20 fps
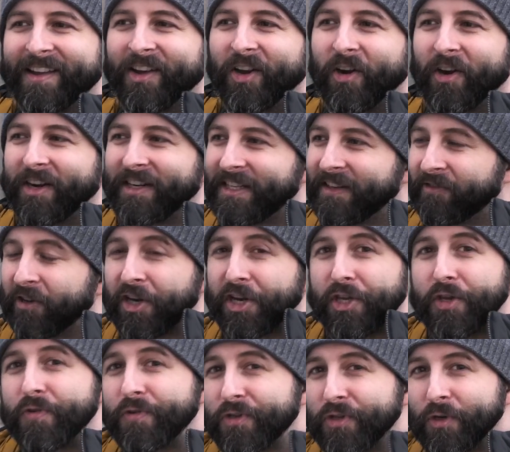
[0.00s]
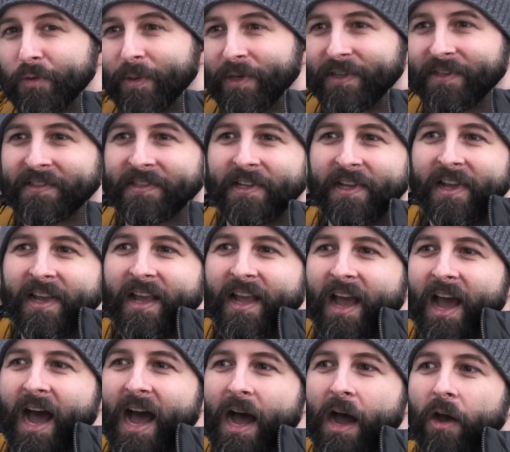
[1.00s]
or different YouTubers
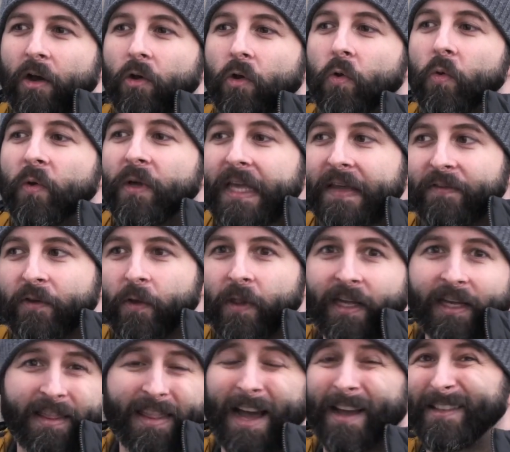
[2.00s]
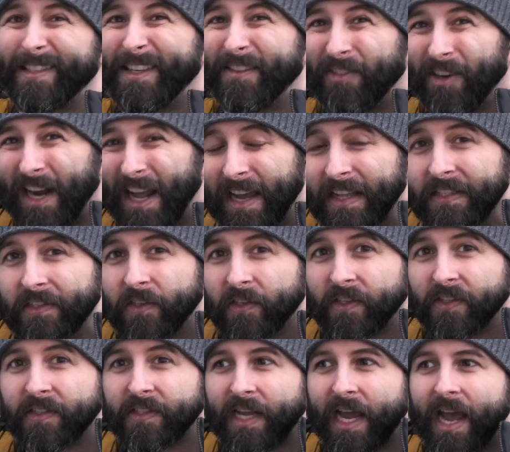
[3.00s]
who will give you like 1,000 different
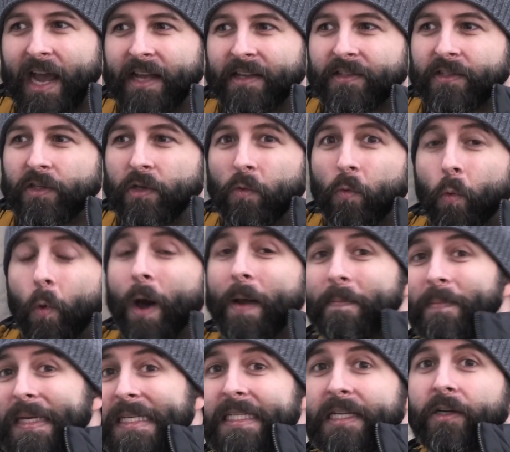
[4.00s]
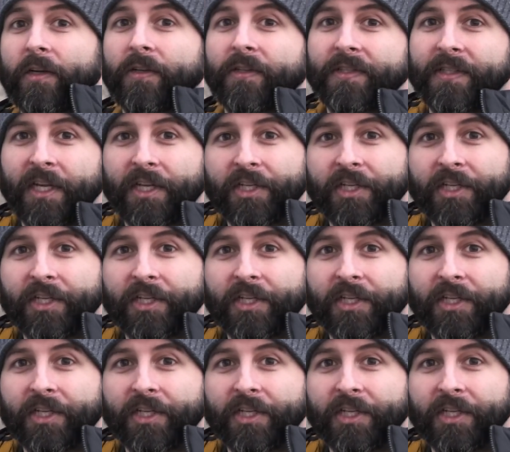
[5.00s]
answers as to what materials they